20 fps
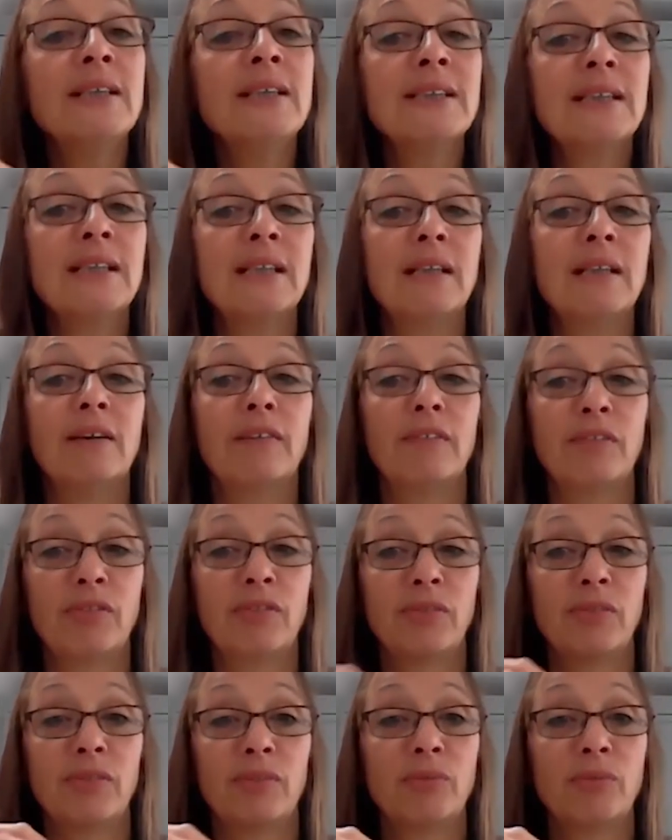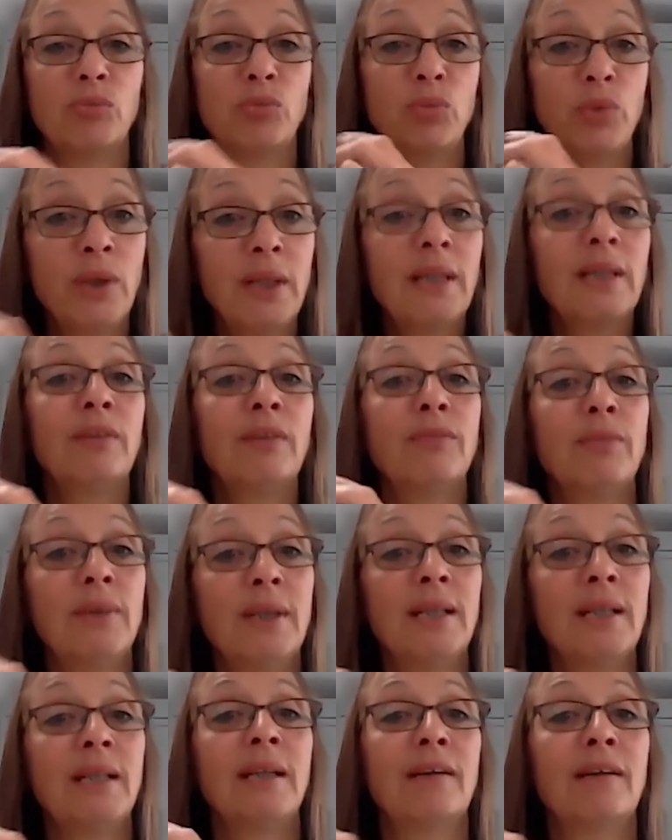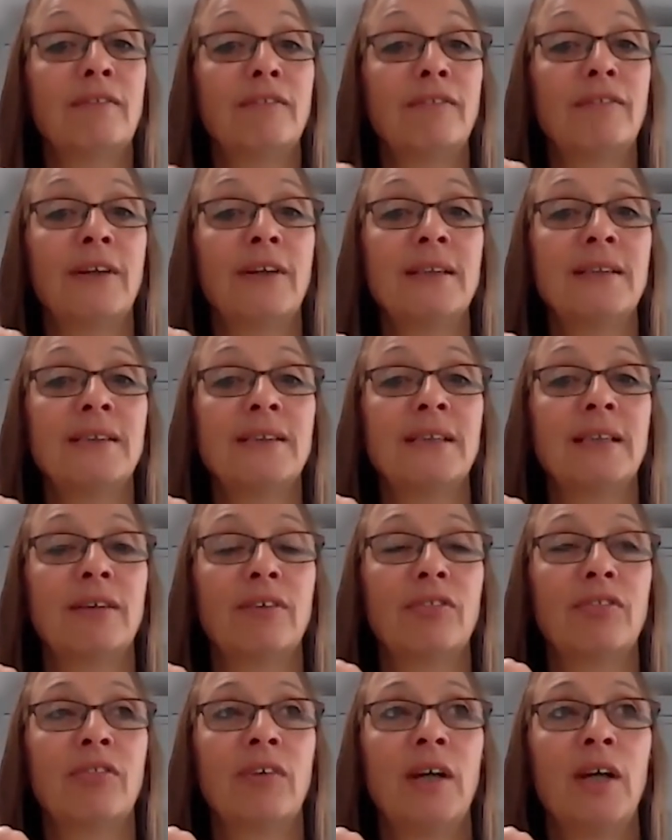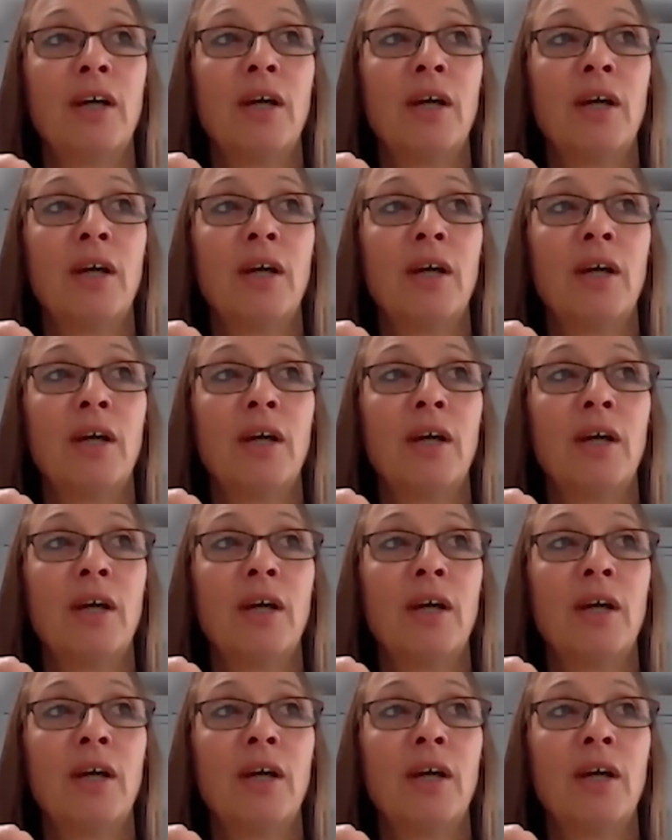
They were so inventive, really, really inventive.